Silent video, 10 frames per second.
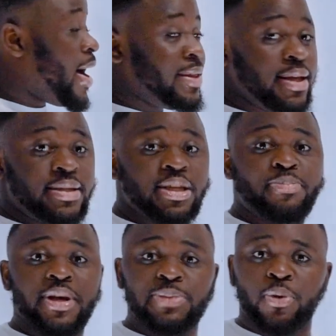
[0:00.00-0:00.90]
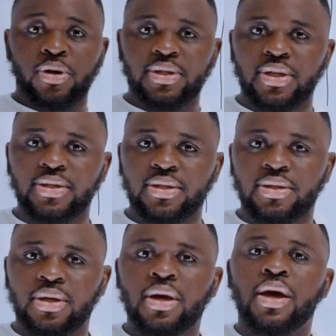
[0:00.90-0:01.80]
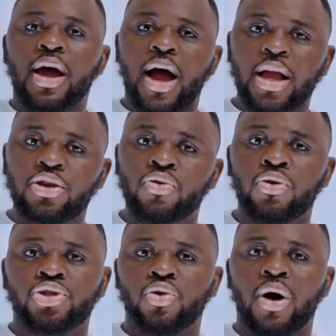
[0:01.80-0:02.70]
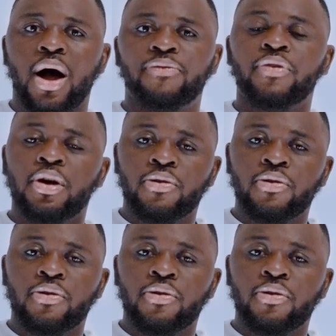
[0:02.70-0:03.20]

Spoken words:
identity-based policies, and you also have